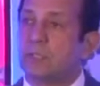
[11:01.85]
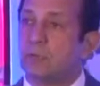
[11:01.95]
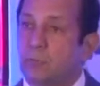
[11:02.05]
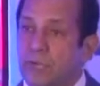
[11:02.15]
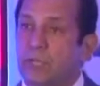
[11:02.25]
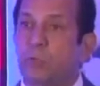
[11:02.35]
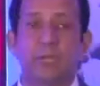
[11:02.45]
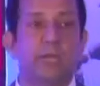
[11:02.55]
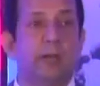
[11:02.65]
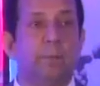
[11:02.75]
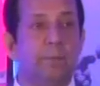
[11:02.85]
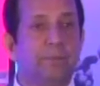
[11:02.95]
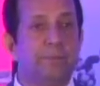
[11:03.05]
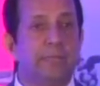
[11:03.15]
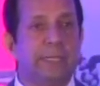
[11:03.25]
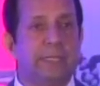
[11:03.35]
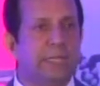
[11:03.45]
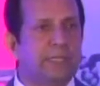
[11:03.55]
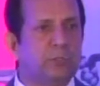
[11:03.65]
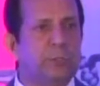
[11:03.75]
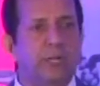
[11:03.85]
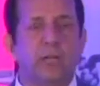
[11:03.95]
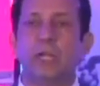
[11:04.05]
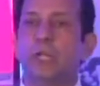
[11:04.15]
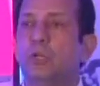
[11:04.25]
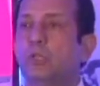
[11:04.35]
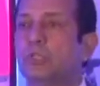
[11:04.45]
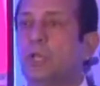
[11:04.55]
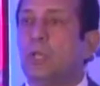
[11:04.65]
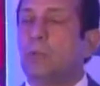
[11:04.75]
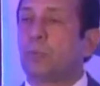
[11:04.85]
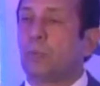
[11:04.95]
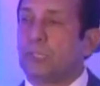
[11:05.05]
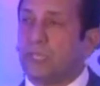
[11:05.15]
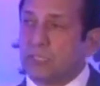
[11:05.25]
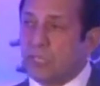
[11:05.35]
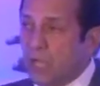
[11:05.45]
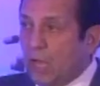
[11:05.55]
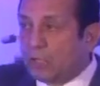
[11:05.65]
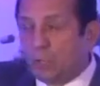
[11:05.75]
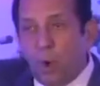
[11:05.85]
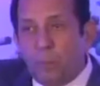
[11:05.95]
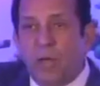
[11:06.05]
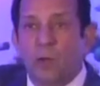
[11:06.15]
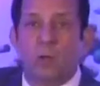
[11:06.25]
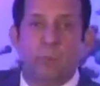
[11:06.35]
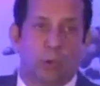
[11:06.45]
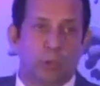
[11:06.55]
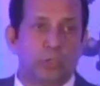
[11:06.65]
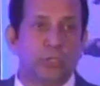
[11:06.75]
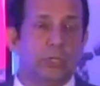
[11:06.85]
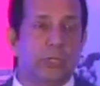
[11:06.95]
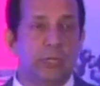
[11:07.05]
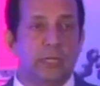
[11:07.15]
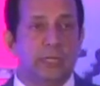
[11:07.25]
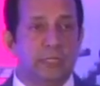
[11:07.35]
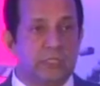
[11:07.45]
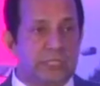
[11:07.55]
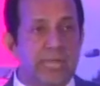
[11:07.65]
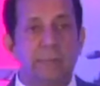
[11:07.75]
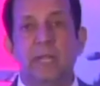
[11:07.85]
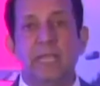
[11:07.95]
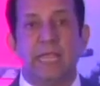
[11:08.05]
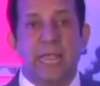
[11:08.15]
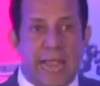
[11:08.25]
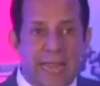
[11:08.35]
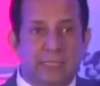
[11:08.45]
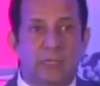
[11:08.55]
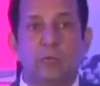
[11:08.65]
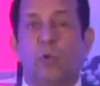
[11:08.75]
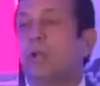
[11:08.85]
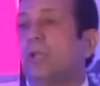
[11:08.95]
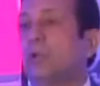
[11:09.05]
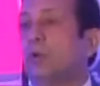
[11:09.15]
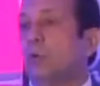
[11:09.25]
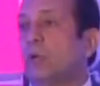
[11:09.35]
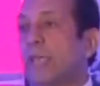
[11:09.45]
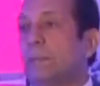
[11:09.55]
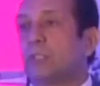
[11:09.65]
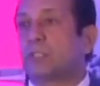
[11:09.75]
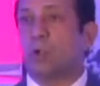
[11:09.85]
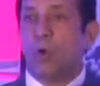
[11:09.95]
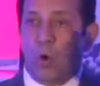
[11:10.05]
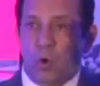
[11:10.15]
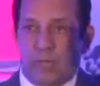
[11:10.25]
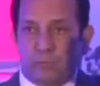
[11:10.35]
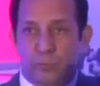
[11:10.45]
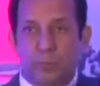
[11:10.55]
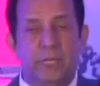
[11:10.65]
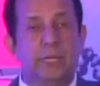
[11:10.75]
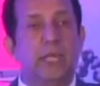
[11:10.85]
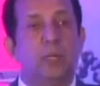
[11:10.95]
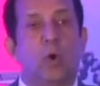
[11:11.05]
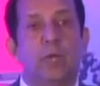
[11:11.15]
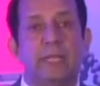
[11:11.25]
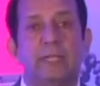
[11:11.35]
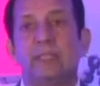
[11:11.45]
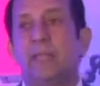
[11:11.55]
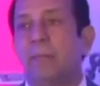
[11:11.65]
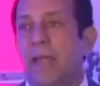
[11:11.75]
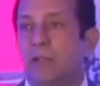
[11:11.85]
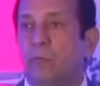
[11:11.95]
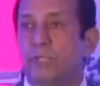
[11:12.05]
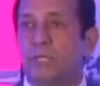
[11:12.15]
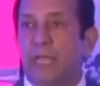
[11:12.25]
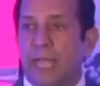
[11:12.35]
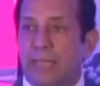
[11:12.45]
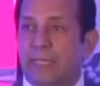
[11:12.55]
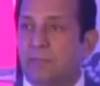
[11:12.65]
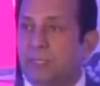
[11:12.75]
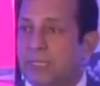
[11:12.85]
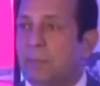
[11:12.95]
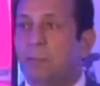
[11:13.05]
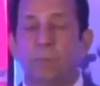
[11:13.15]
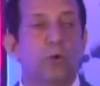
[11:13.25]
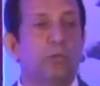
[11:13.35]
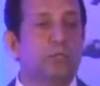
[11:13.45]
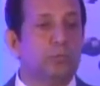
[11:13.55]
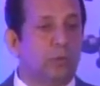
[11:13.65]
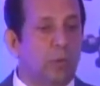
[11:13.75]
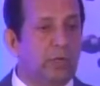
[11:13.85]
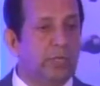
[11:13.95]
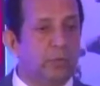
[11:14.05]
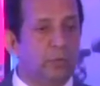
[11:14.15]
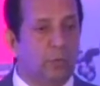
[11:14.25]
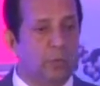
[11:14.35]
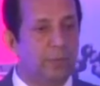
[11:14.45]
So we need to gear up. It has to be a continuous process, a top-down approach. The CMD and the quality control chemist all have to be talking the same language and give the same importance to quality control.